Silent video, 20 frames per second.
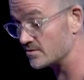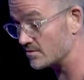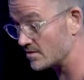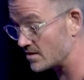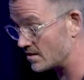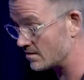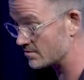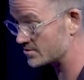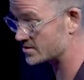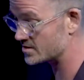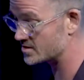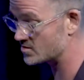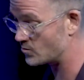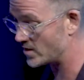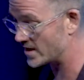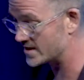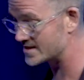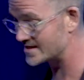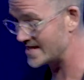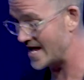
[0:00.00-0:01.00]
cultures and
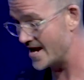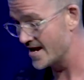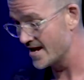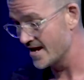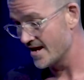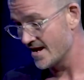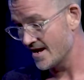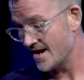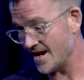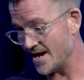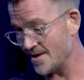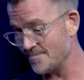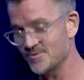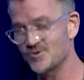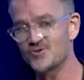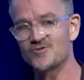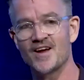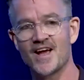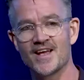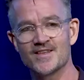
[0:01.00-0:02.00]
ones that
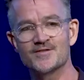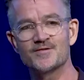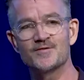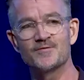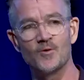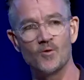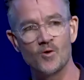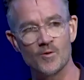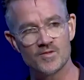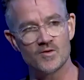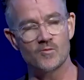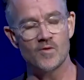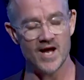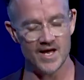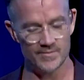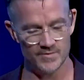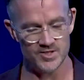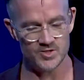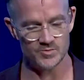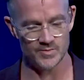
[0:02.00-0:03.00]
transform the way in
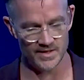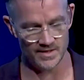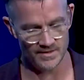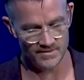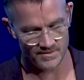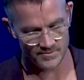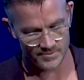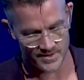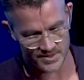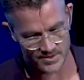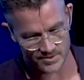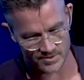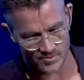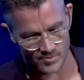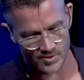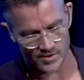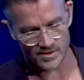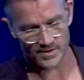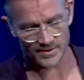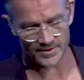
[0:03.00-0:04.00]
which we do
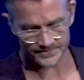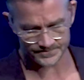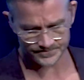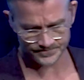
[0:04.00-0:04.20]
work.